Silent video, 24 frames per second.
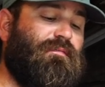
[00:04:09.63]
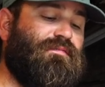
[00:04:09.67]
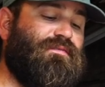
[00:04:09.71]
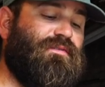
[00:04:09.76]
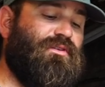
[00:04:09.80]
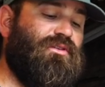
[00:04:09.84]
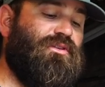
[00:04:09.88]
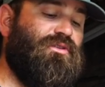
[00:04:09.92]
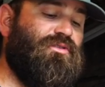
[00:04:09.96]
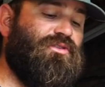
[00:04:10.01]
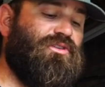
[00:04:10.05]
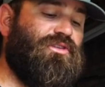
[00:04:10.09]
So
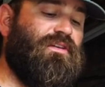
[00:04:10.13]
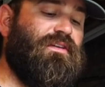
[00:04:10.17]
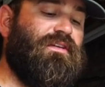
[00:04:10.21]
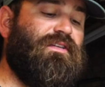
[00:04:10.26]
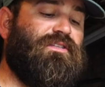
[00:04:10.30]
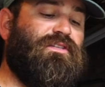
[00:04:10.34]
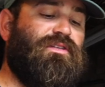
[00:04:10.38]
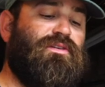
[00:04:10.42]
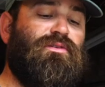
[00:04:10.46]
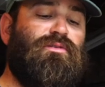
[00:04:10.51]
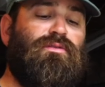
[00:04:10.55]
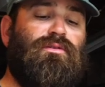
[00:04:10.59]
usually
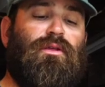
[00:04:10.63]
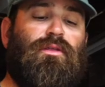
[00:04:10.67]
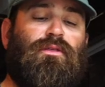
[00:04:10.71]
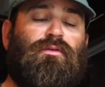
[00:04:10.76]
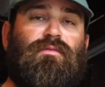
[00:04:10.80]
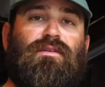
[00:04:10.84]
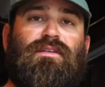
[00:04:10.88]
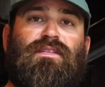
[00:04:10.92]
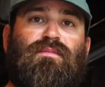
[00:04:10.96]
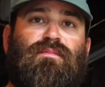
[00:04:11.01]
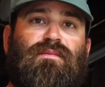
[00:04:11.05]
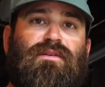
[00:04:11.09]
2 to
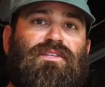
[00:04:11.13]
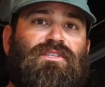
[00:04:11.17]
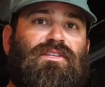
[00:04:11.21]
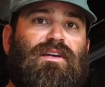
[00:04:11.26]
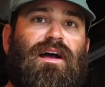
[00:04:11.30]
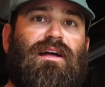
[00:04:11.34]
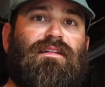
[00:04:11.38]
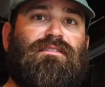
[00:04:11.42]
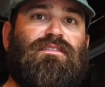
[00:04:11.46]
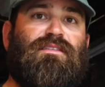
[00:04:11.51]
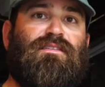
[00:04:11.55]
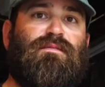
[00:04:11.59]
3 split
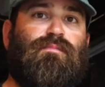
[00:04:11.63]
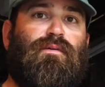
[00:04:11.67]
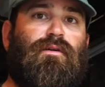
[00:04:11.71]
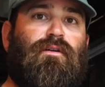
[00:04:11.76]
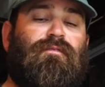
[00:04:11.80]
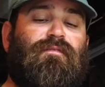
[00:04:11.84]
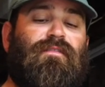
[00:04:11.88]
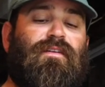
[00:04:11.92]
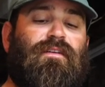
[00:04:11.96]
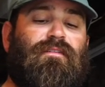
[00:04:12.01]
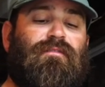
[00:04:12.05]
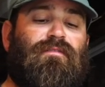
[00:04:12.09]
shots is
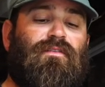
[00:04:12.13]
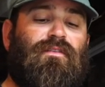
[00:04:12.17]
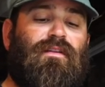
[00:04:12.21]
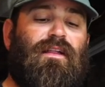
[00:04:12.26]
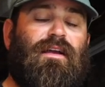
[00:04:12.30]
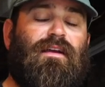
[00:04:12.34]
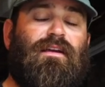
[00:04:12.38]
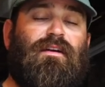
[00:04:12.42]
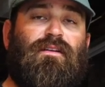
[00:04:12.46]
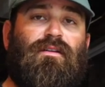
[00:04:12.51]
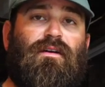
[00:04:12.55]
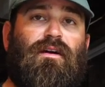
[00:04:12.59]
perfect for
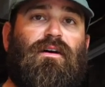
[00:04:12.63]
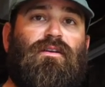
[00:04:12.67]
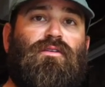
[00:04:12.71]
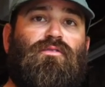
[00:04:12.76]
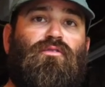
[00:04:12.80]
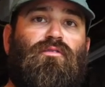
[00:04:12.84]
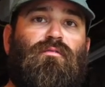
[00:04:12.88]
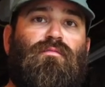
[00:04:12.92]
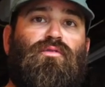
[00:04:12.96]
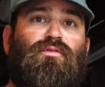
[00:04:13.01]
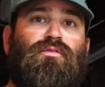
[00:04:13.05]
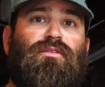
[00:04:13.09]
like a
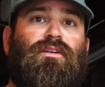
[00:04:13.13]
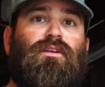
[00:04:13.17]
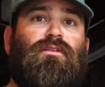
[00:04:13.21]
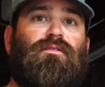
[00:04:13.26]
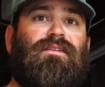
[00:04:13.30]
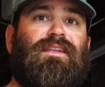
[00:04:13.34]
normal,